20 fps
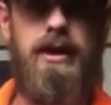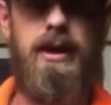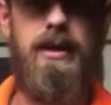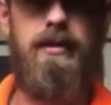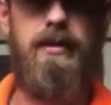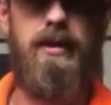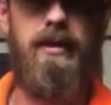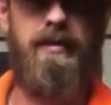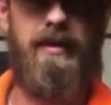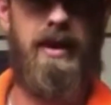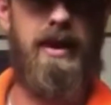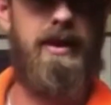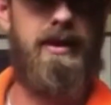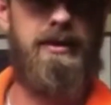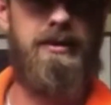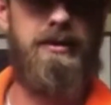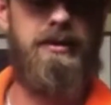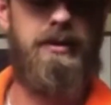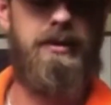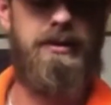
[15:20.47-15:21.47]
labor of any
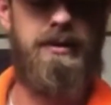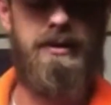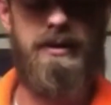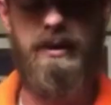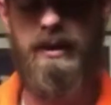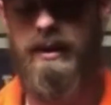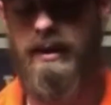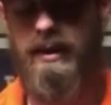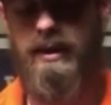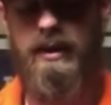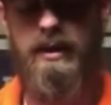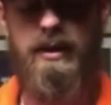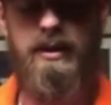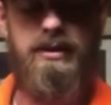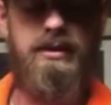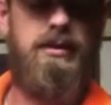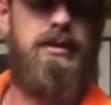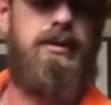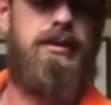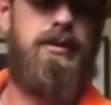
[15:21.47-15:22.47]
sorts.
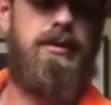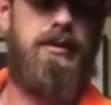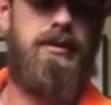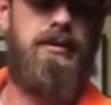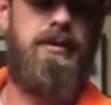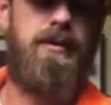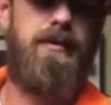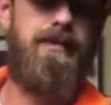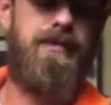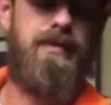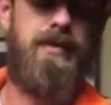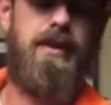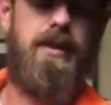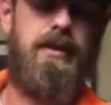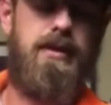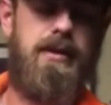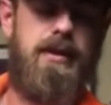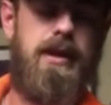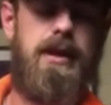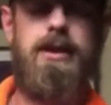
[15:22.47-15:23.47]
So
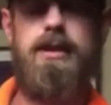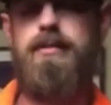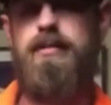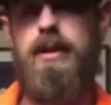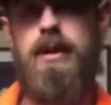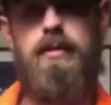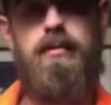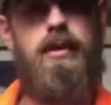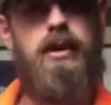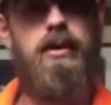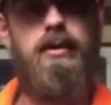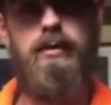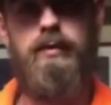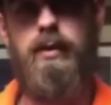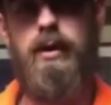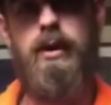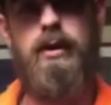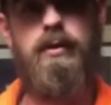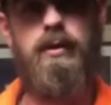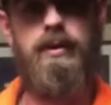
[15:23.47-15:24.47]
I just bring a bottle of
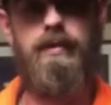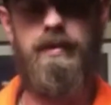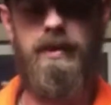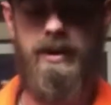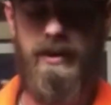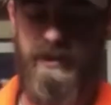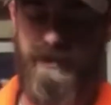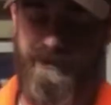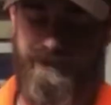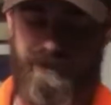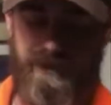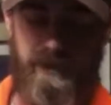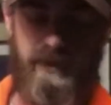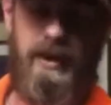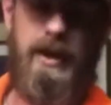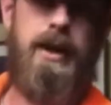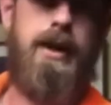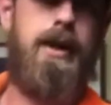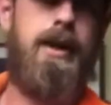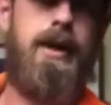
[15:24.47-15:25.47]
water with me.
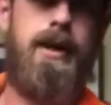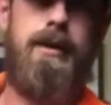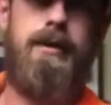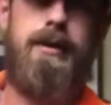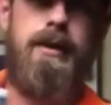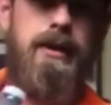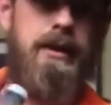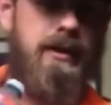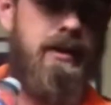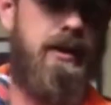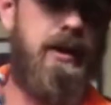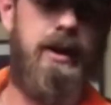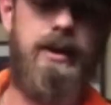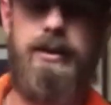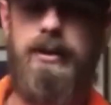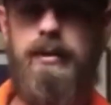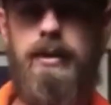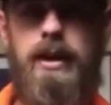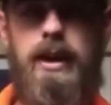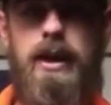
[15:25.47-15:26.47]
I get out there, I
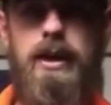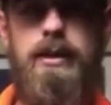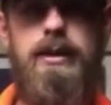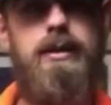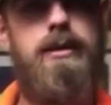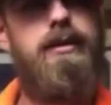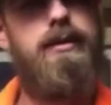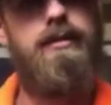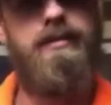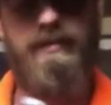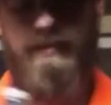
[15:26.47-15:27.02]
do what I gotta do,